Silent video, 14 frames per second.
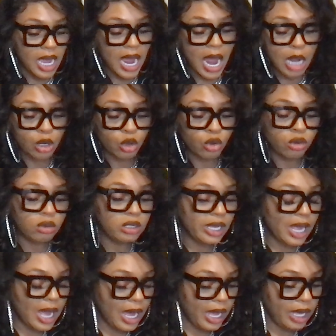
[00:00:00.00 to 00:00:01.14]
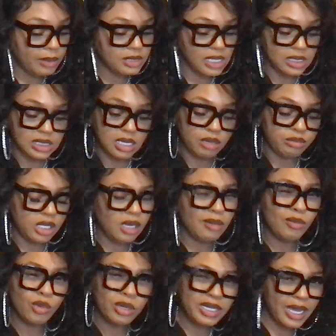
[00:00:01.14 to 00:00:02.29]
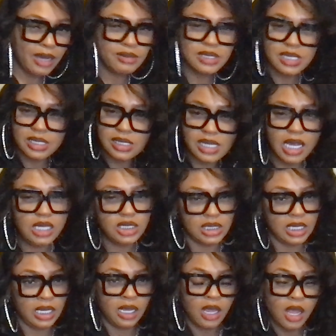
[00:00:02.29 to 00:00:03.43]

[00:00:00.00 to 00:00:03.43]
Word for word: I call the cops. They tell me, come on down to the station.